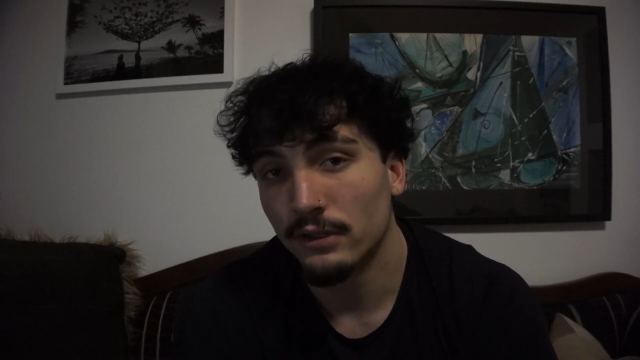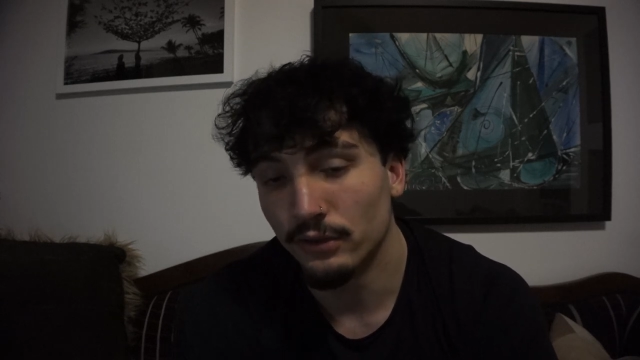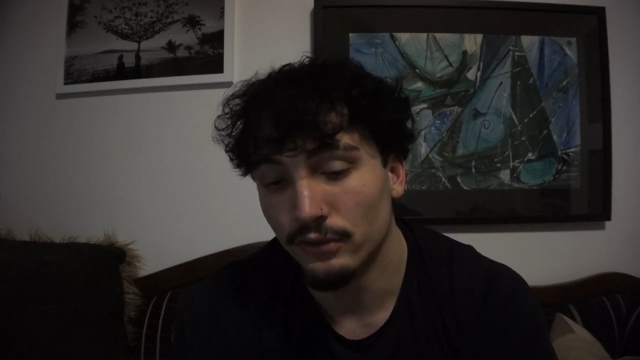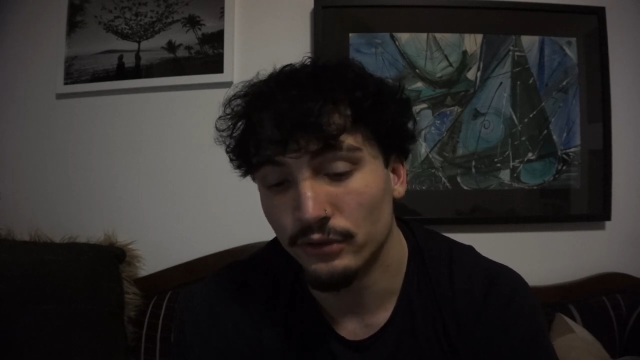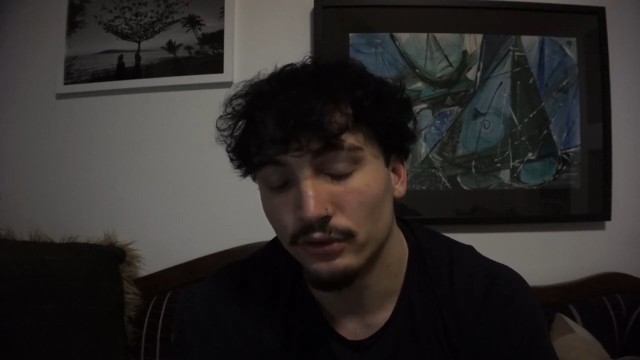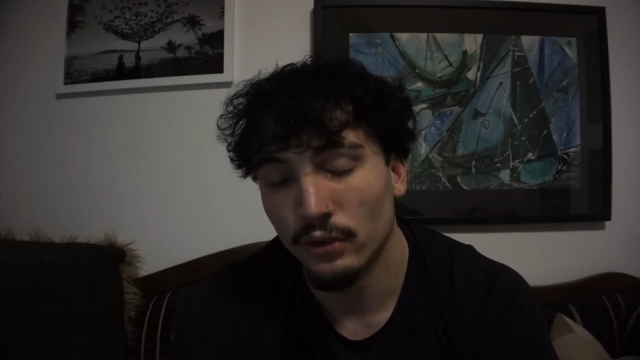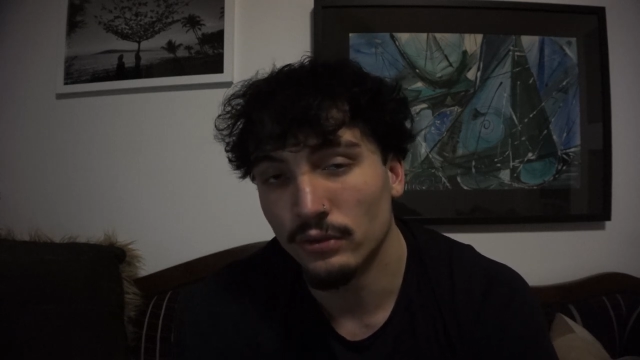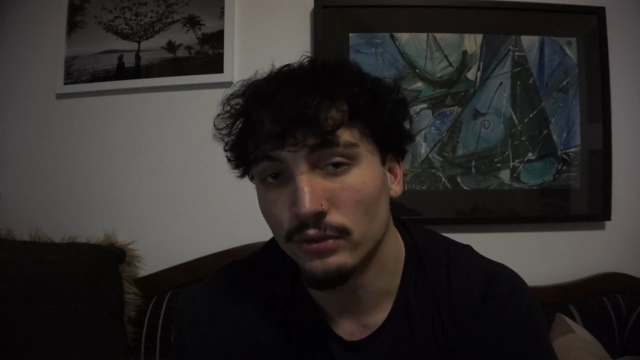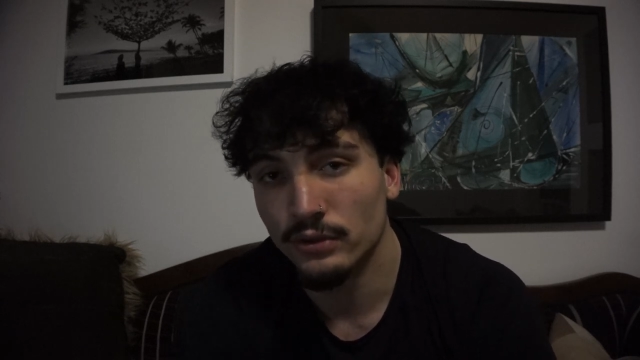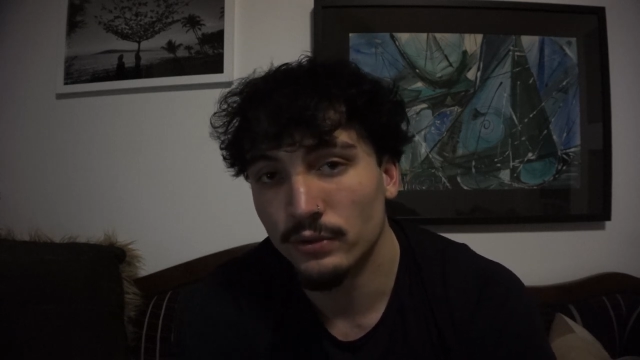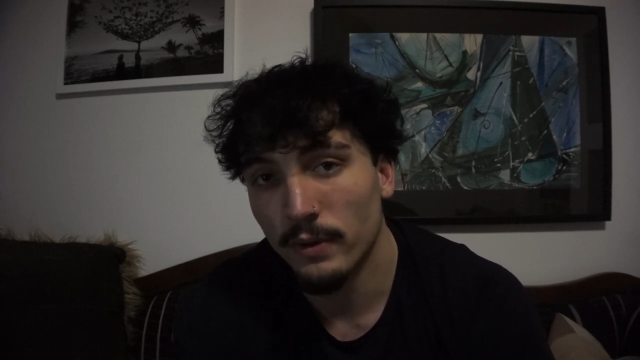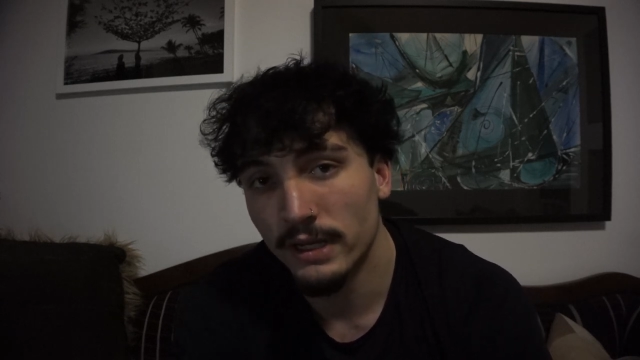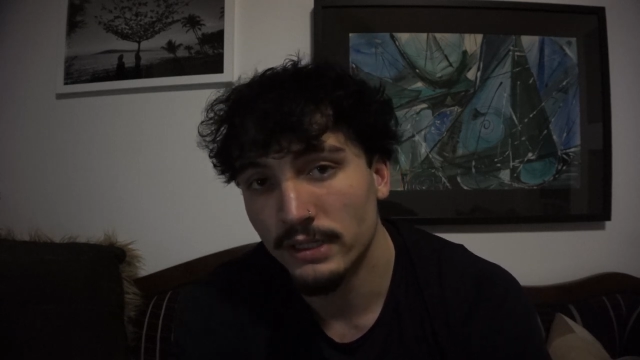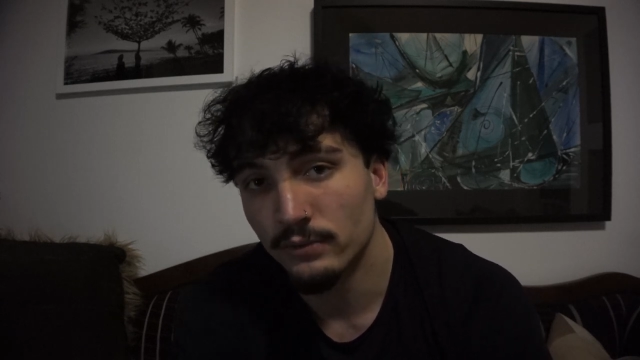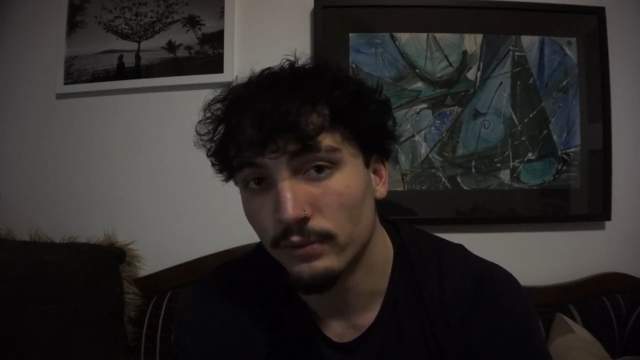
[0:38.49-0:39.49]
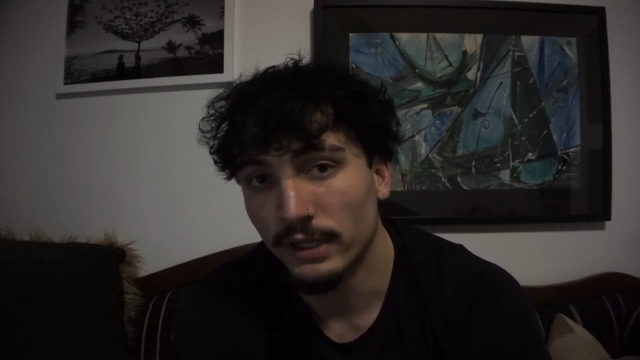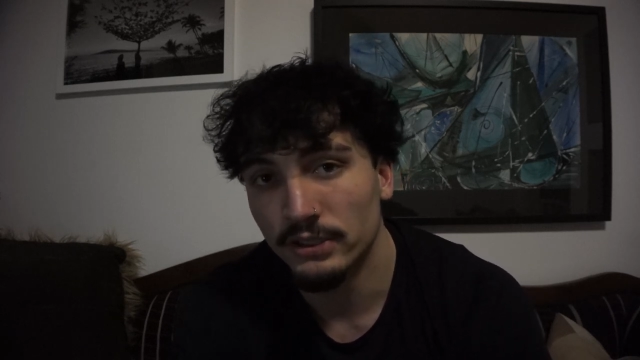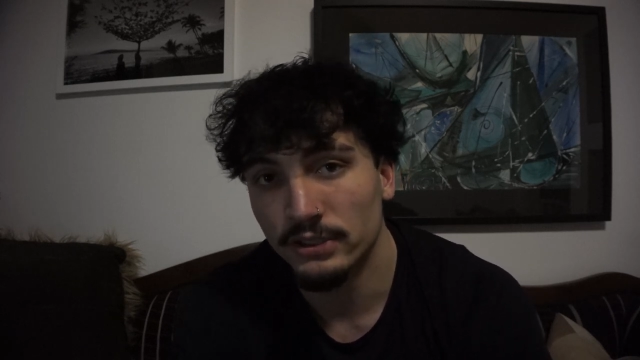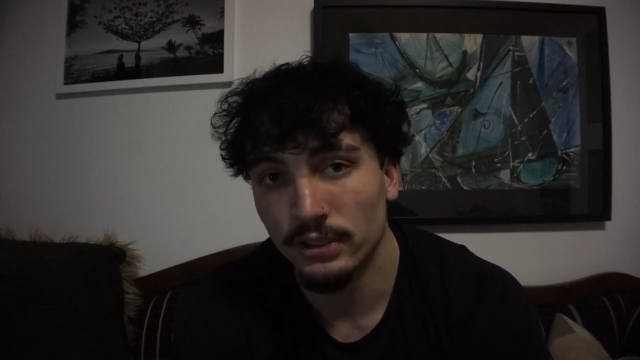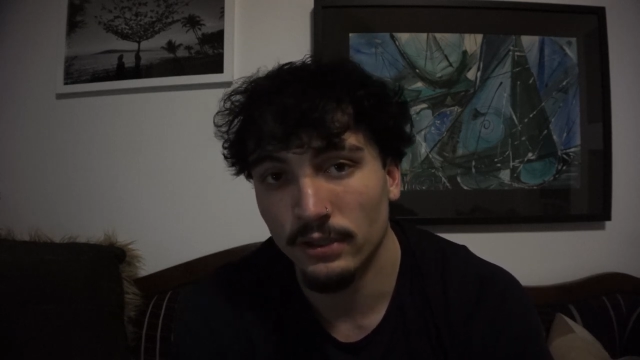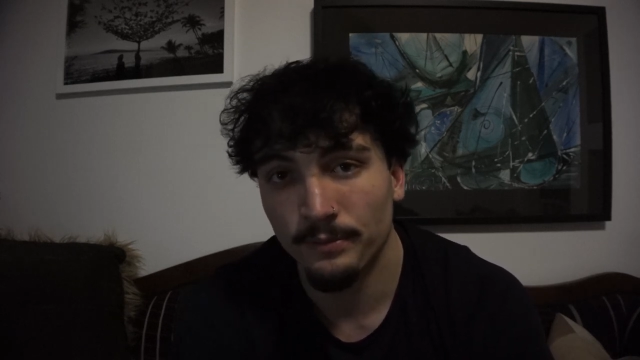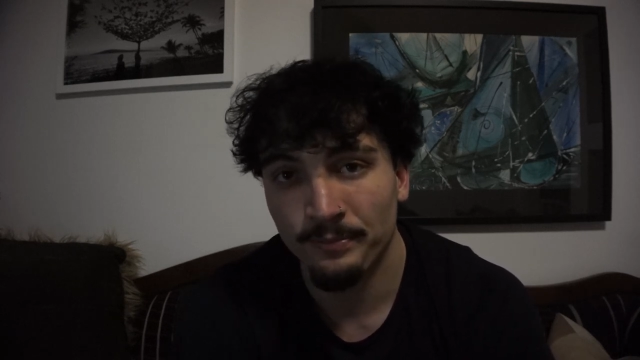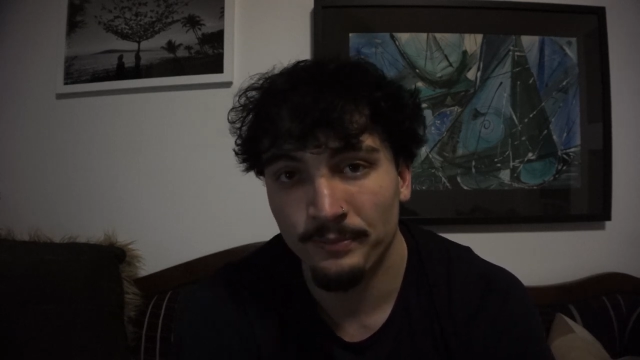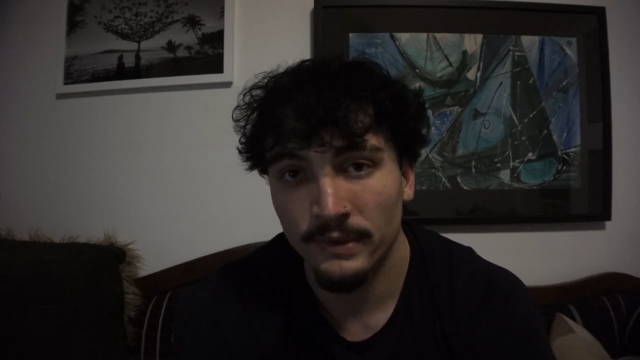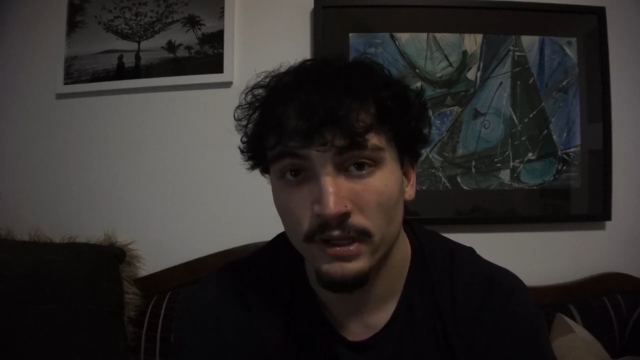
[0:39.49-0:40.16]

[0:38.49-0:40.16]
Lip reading: your shoulder to waist ratio.